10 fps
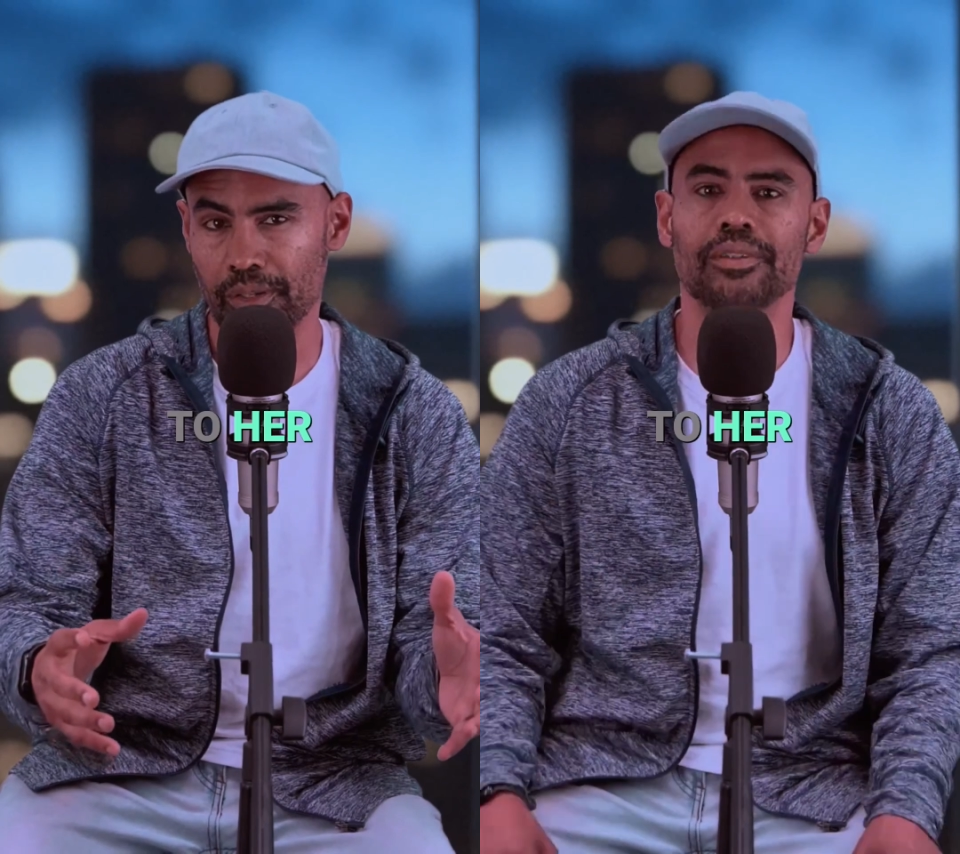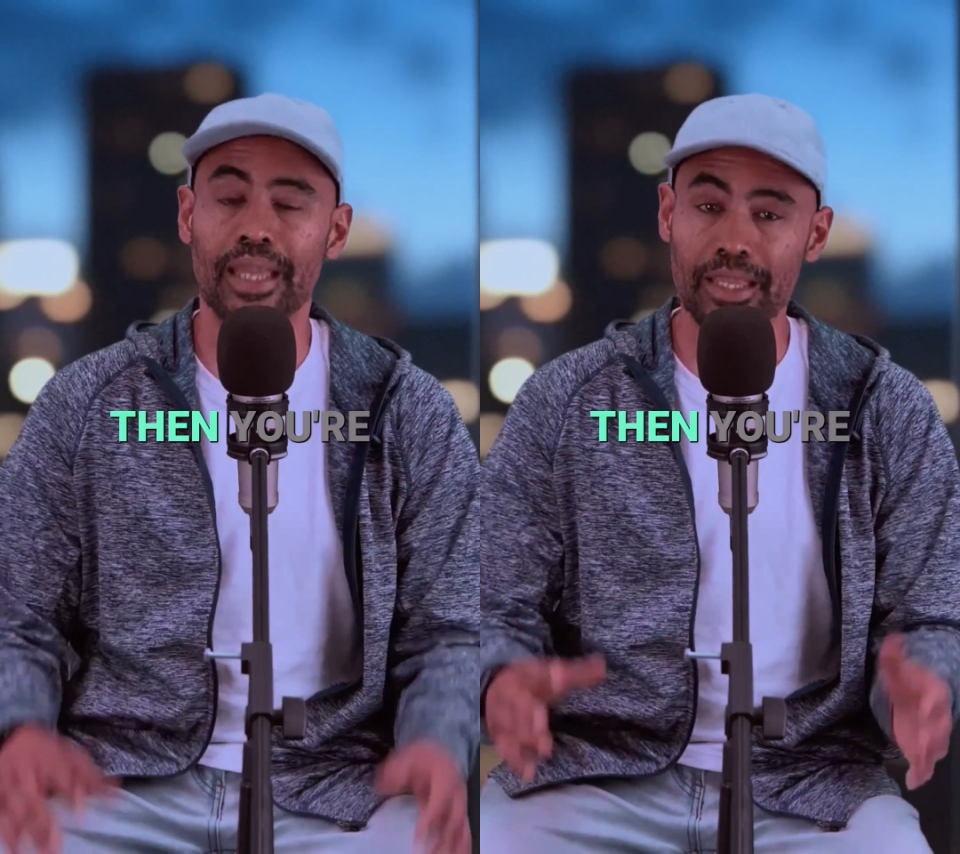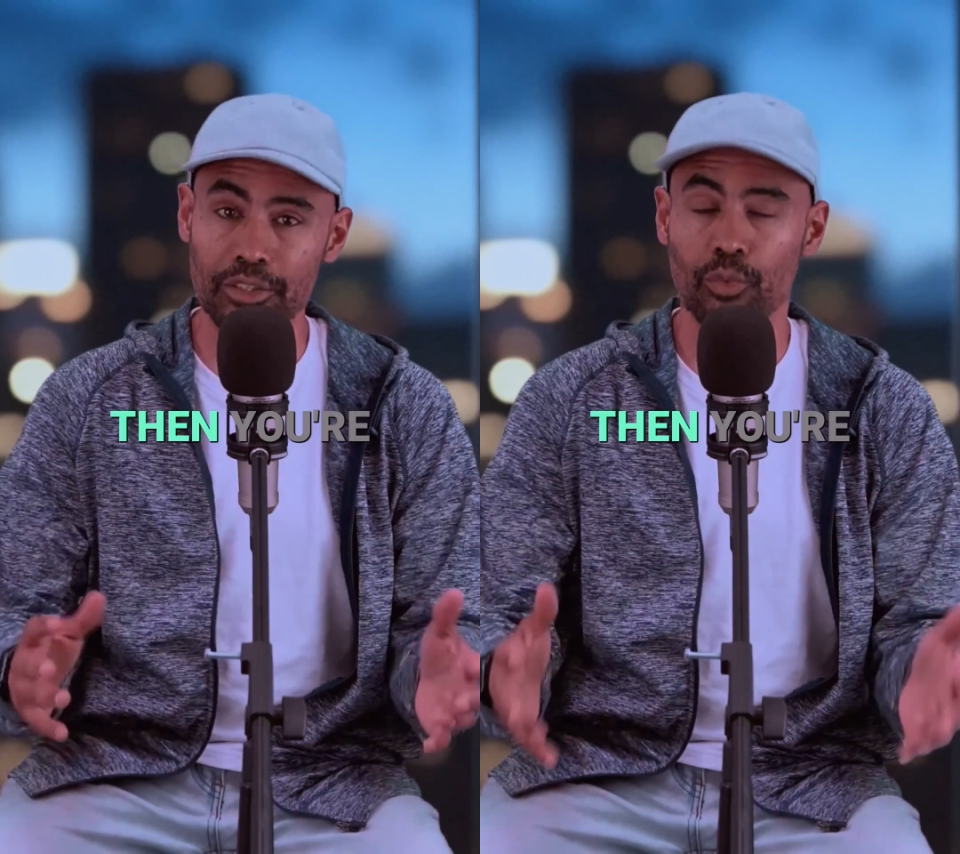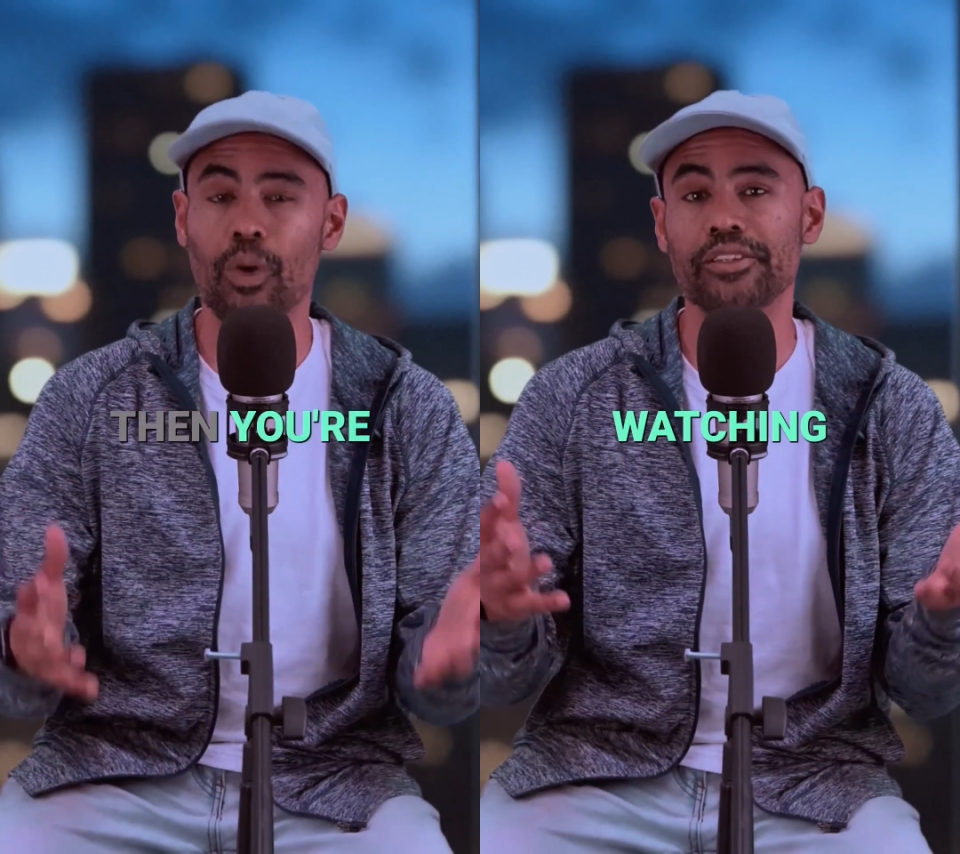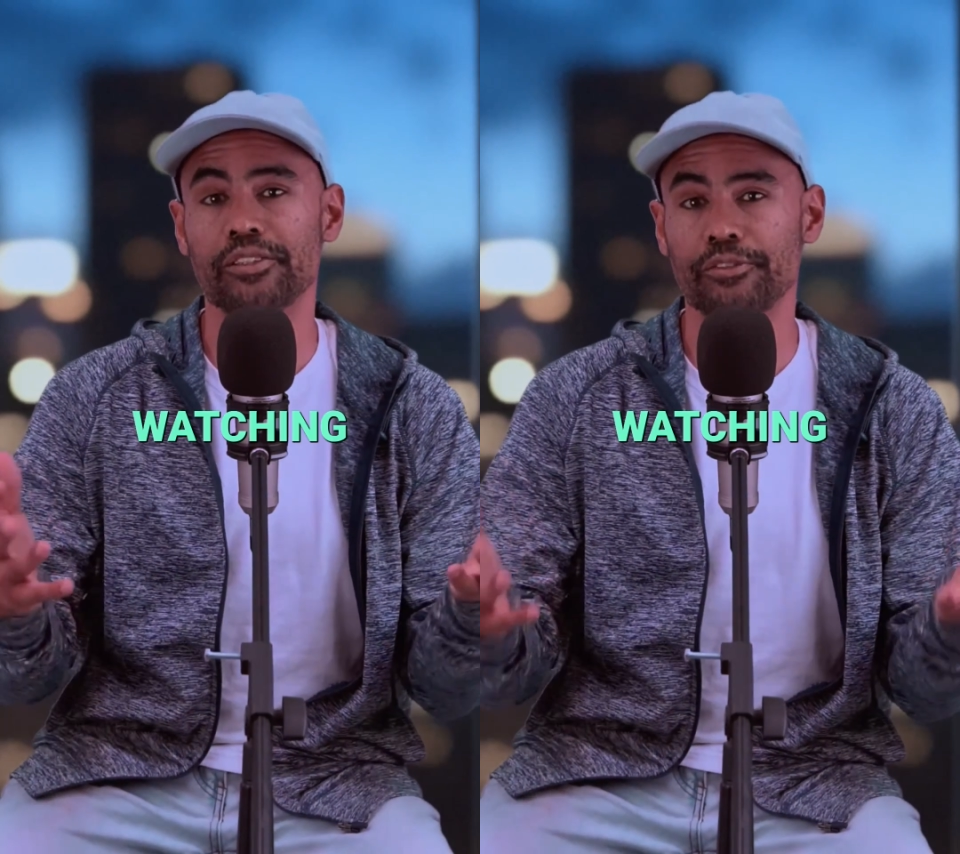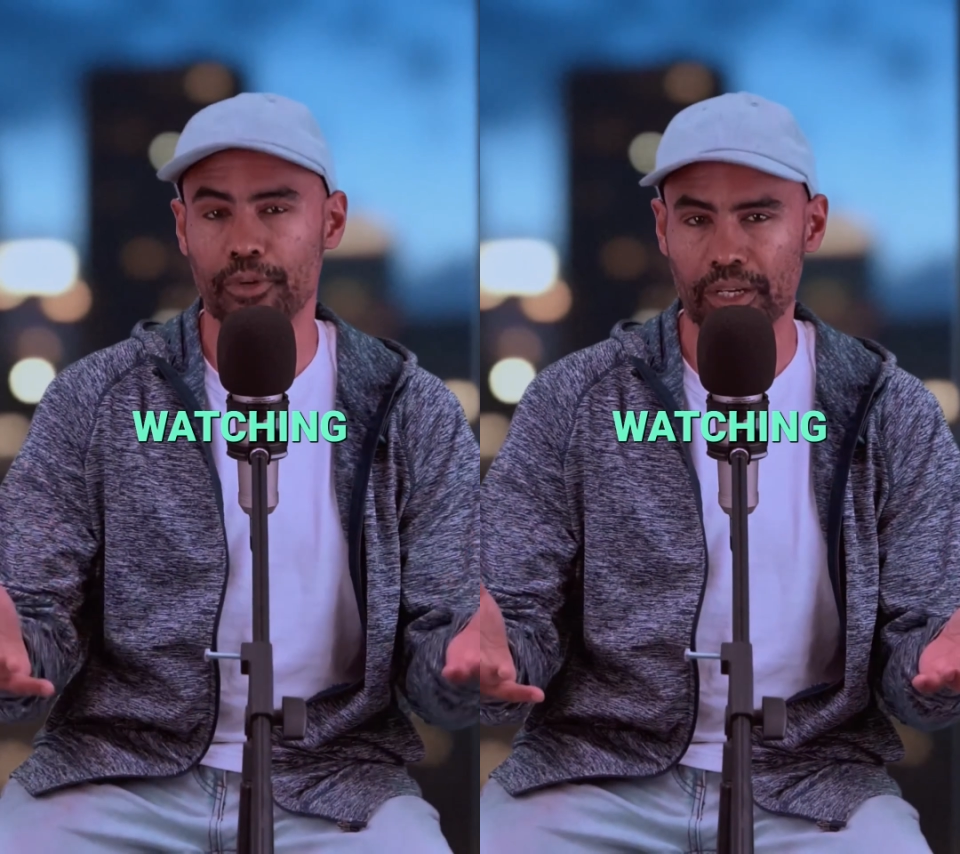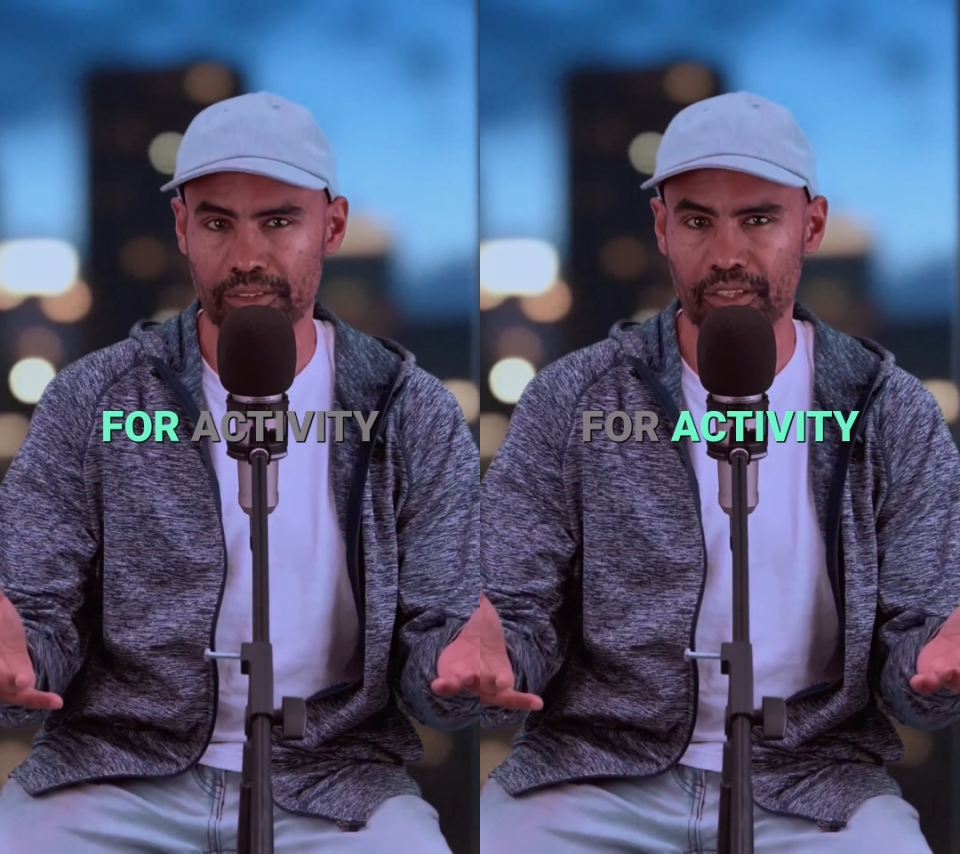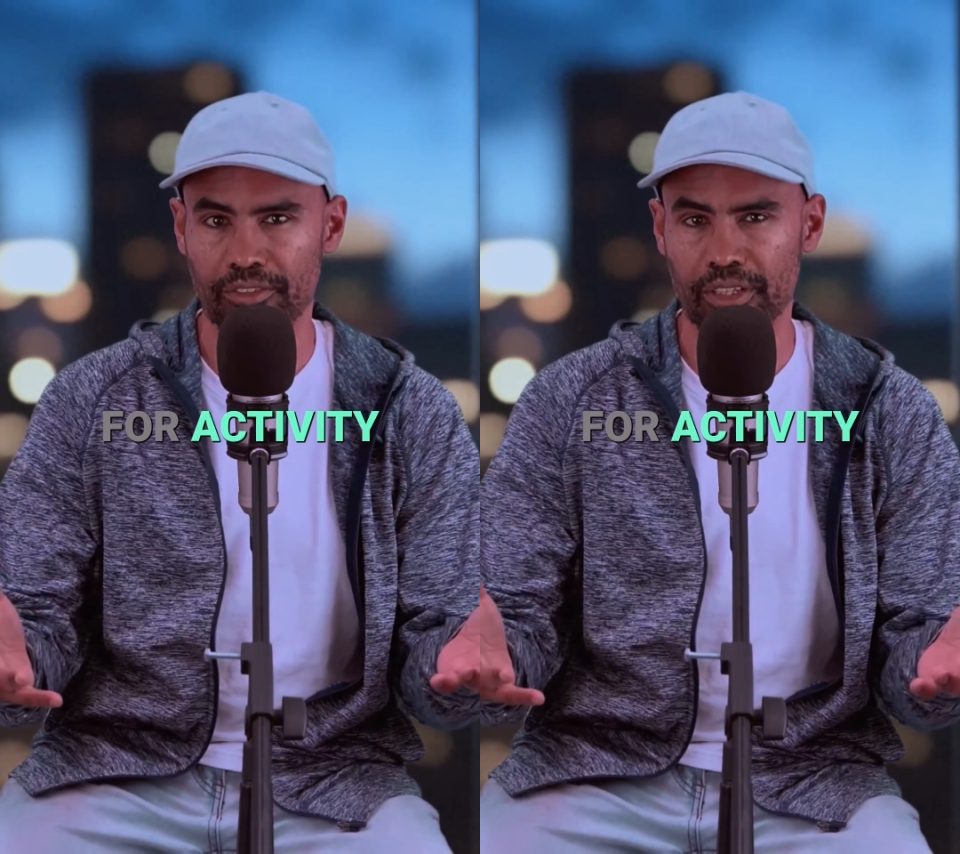Then you're watching for
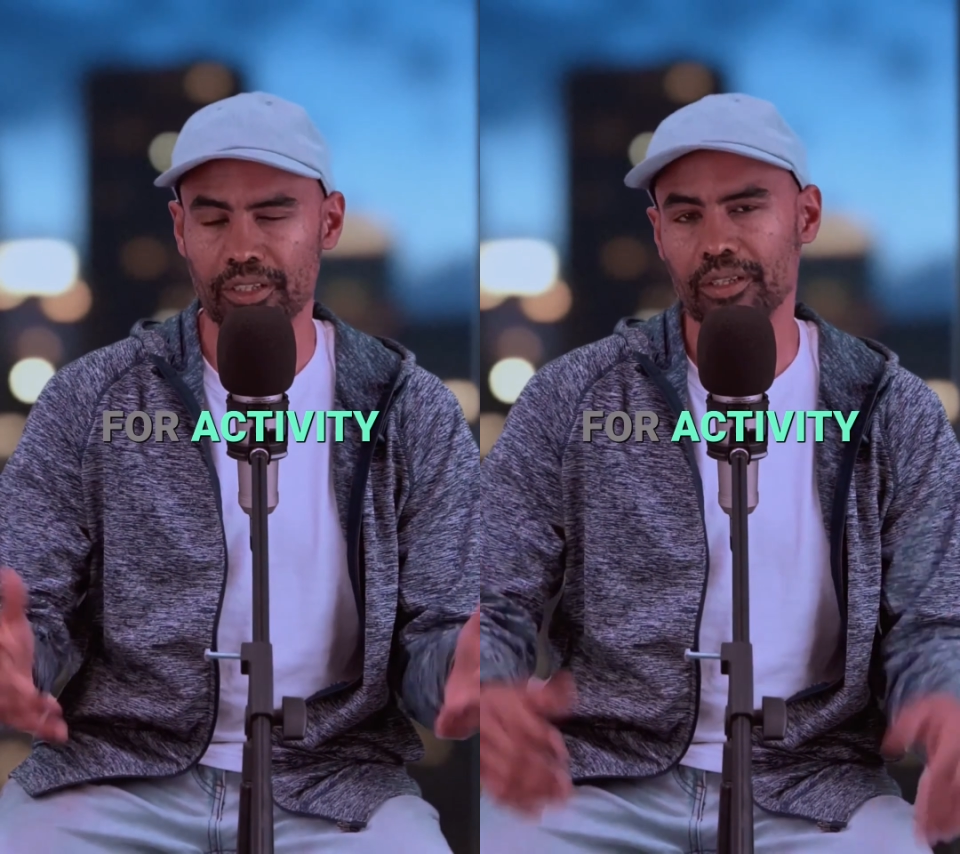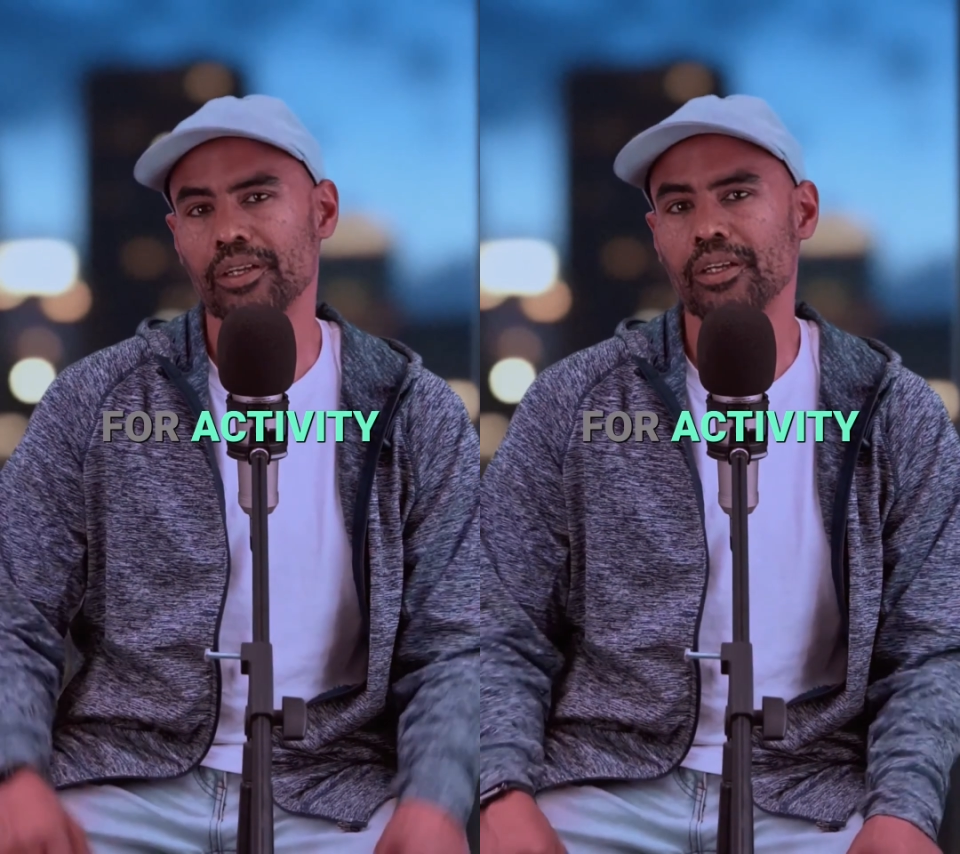activity.